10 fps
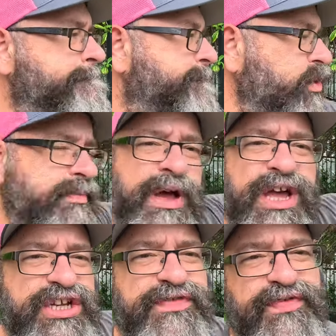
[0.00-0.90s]
Boom,
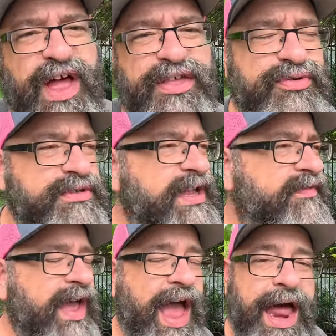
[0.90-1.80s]
just flying through
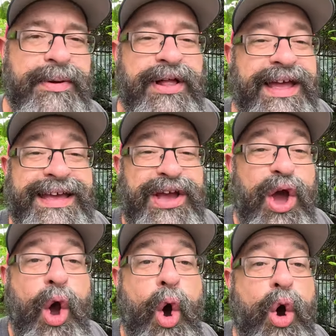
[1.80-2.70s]
stuff. I'm like,
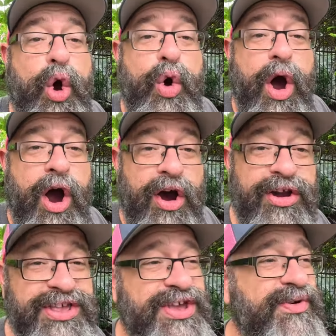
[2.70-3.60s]
who
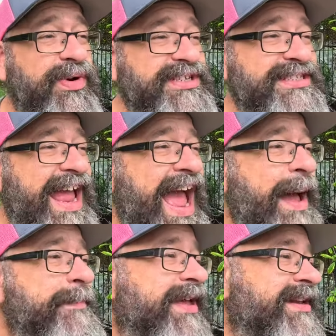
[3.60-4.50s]
are you? What just
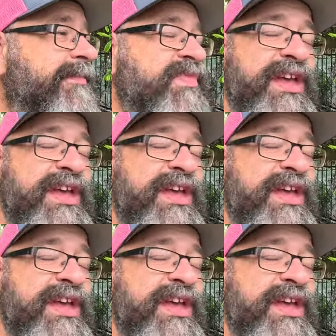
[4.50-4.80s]
happened?